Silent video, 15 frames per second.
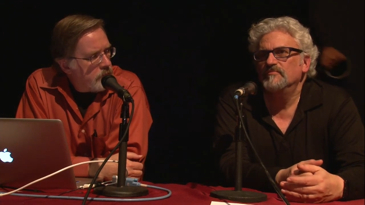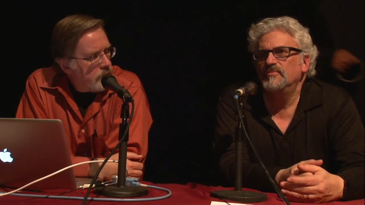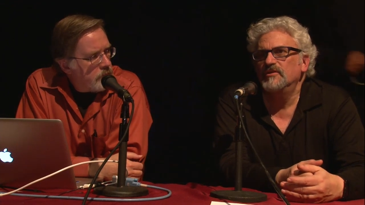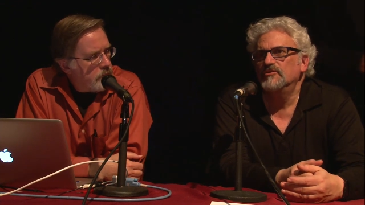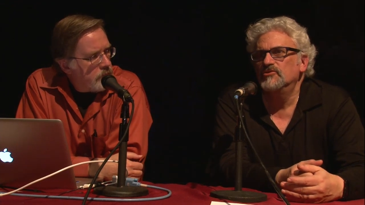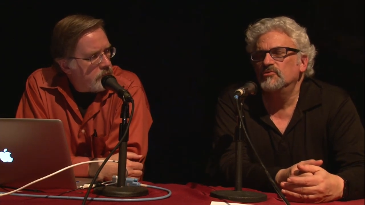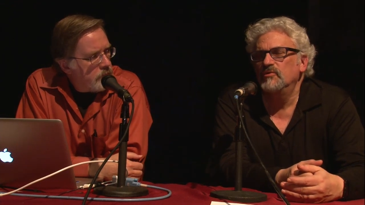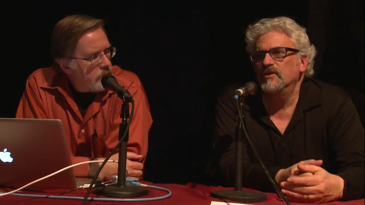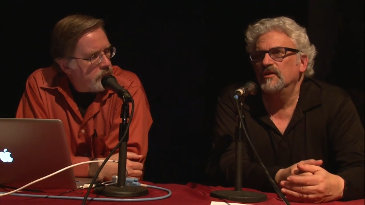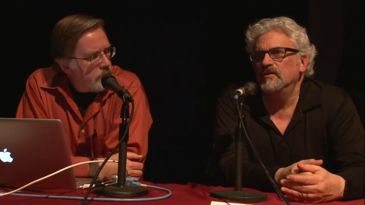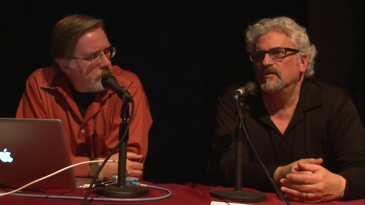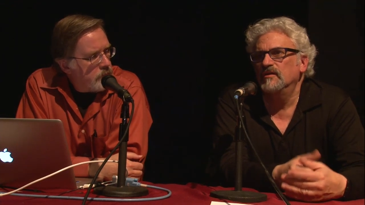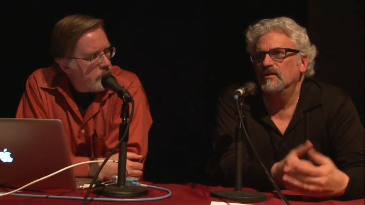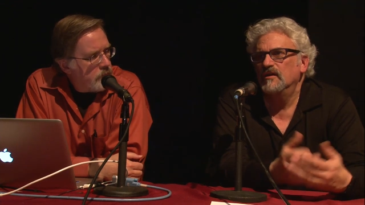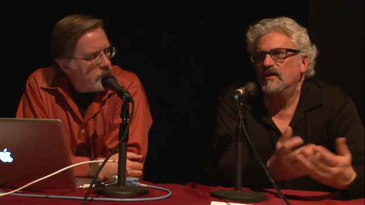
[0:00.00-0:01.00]

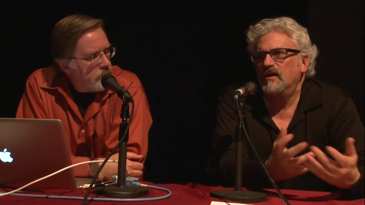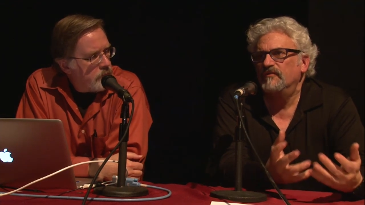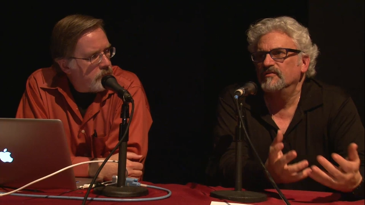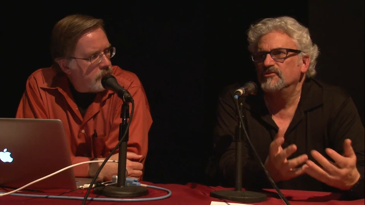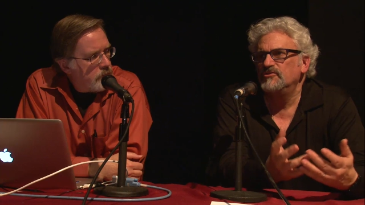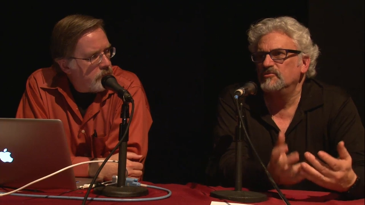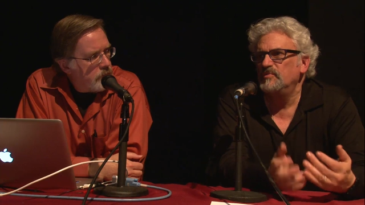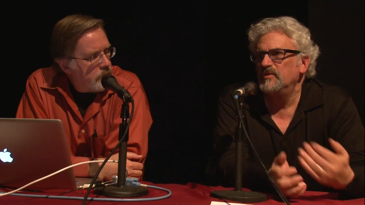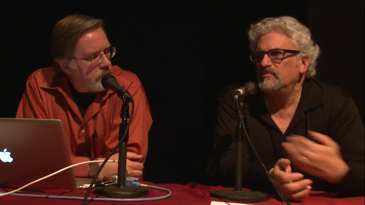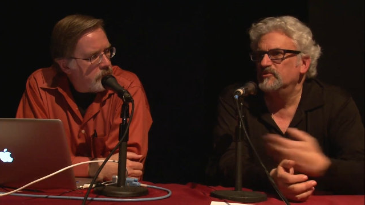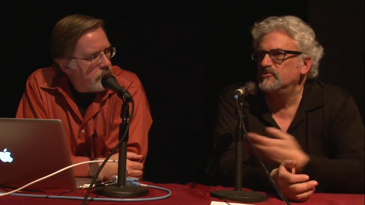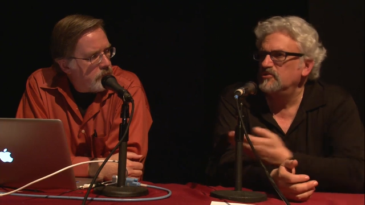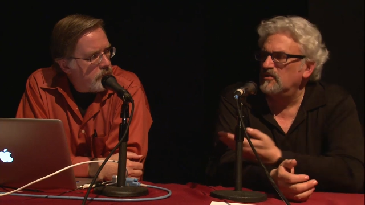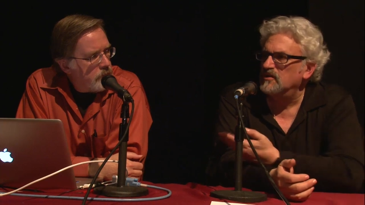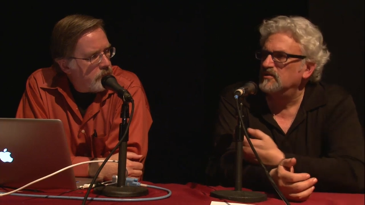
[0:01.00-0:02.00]
Speaker 1: between having two
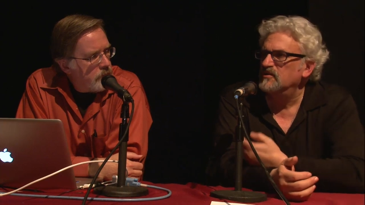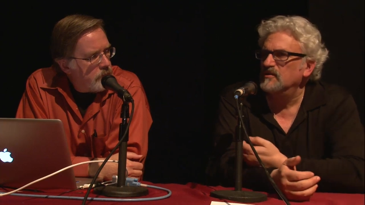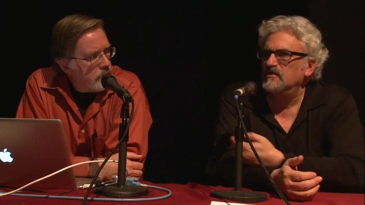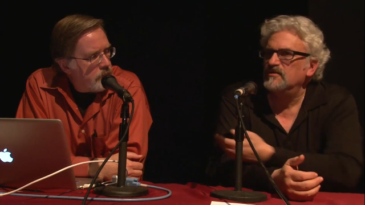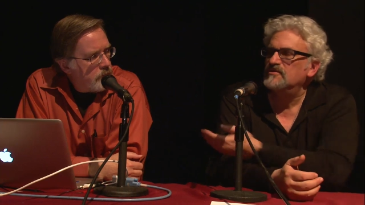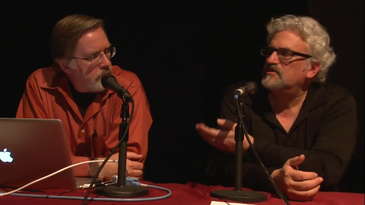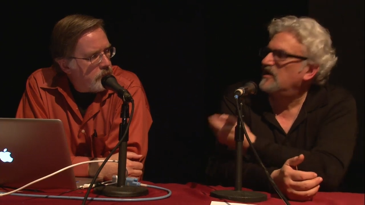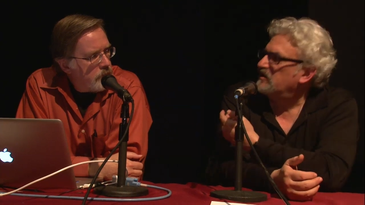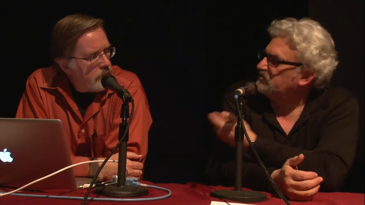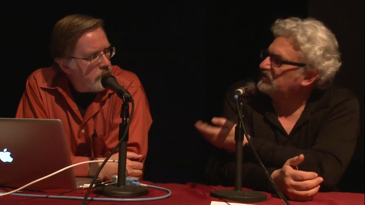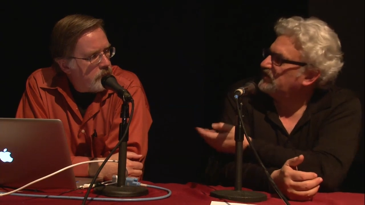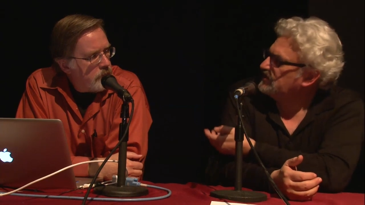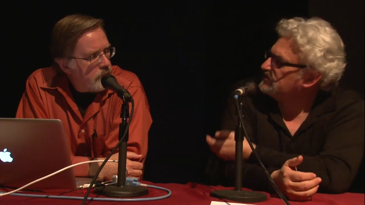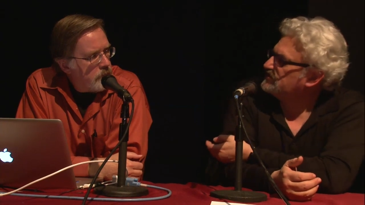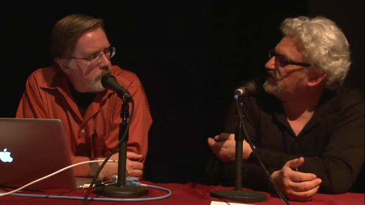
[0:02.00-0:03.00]
people talking at a
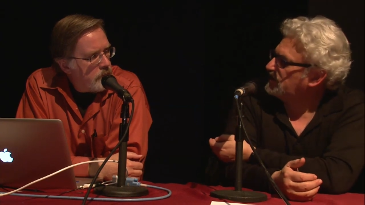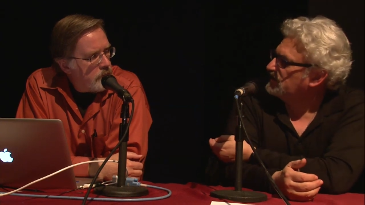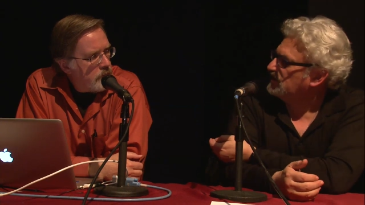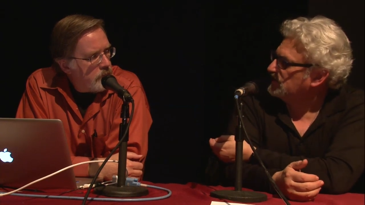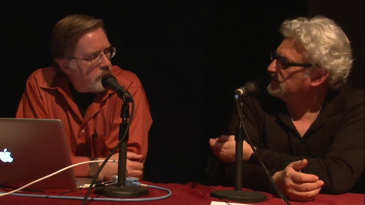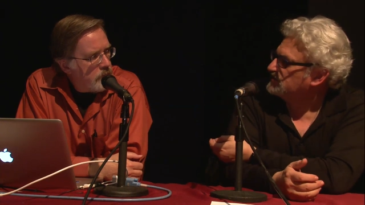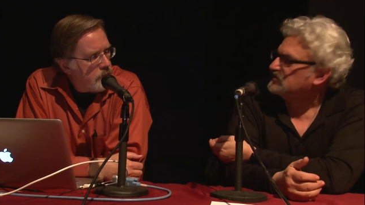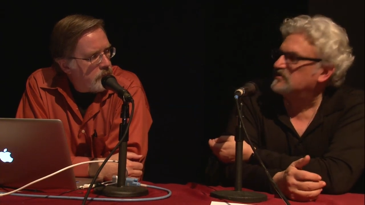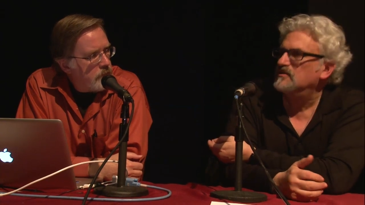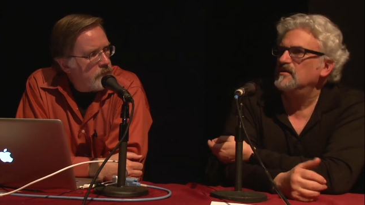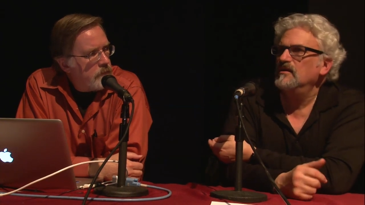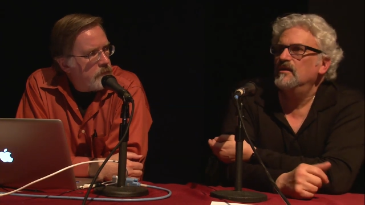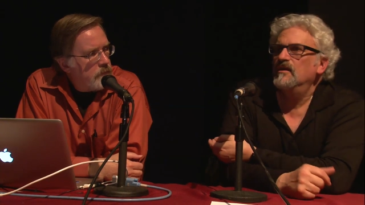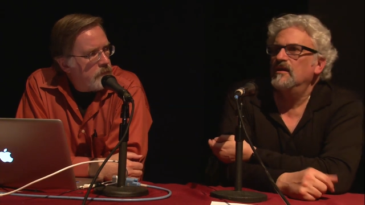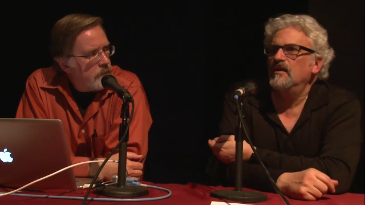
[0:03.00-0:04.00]
table, let's say
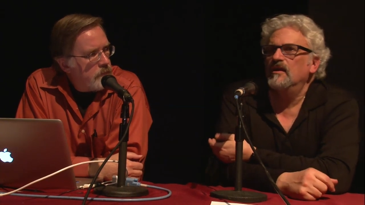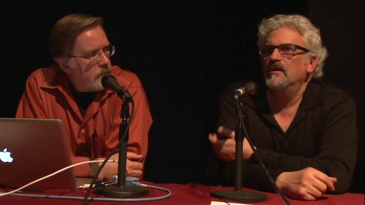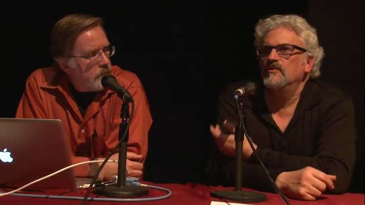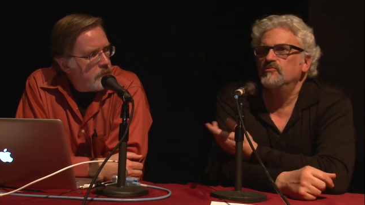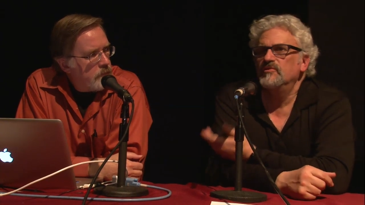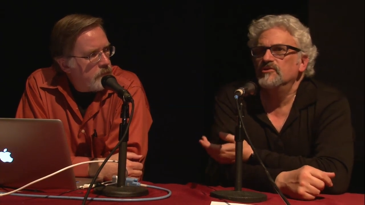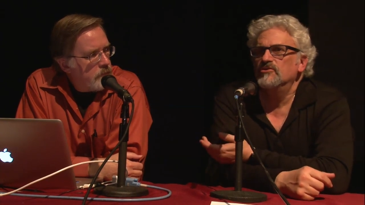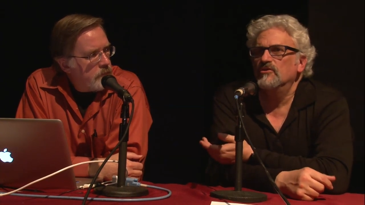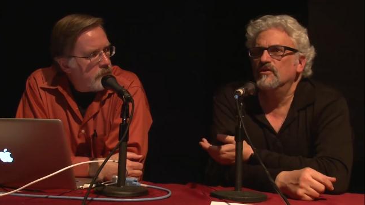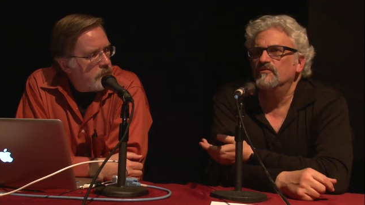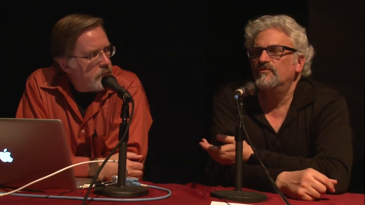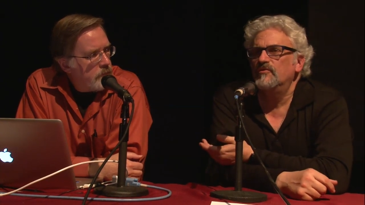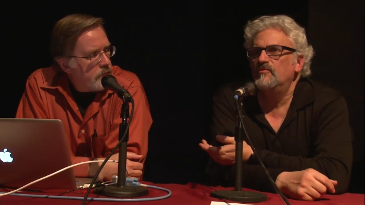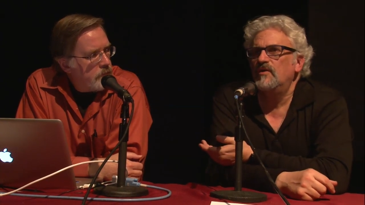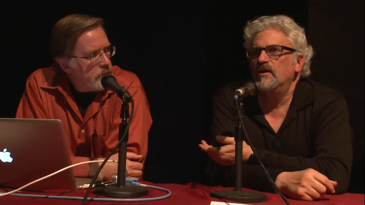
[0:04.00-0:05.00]
us, and we talk
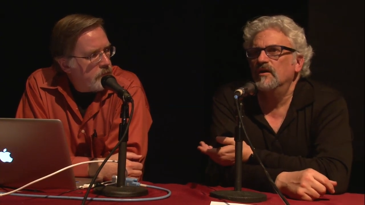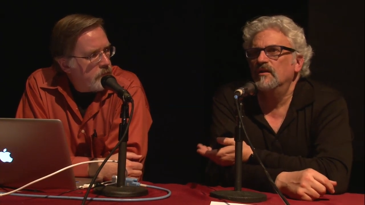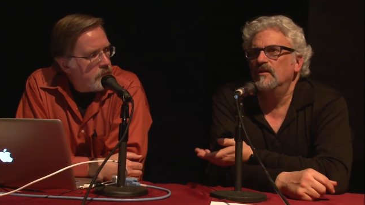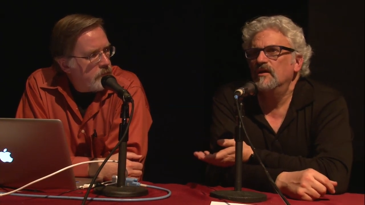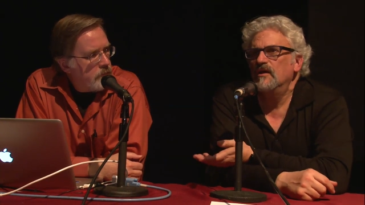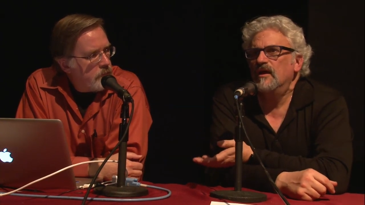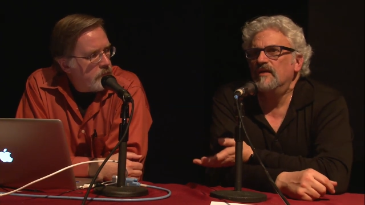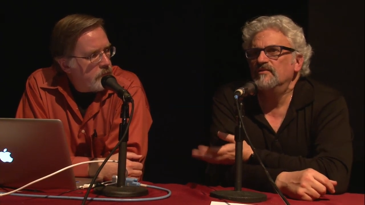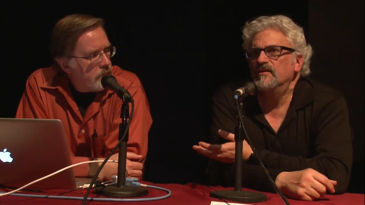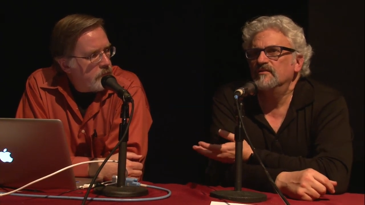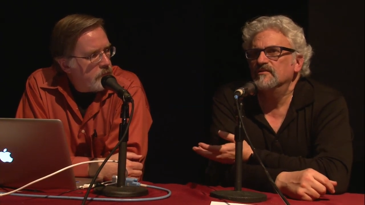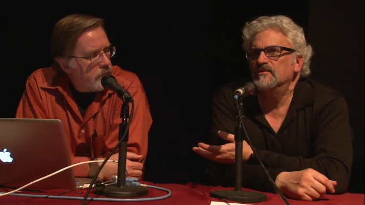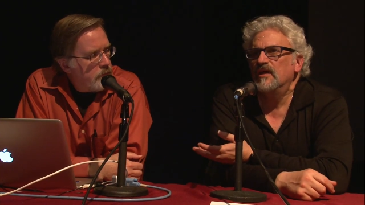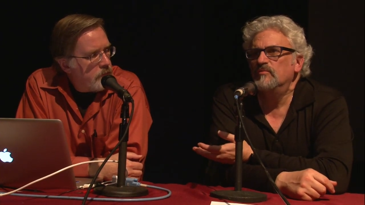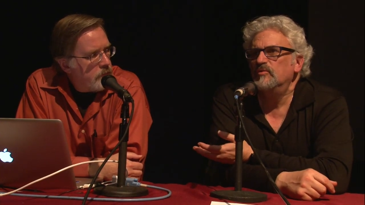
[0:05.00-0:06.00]
for a while and then
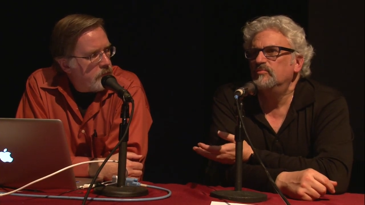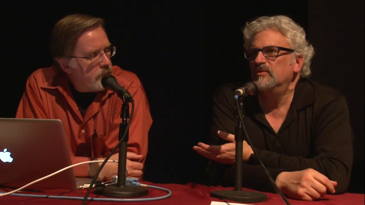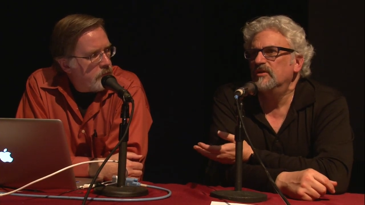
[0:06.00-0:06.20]
the table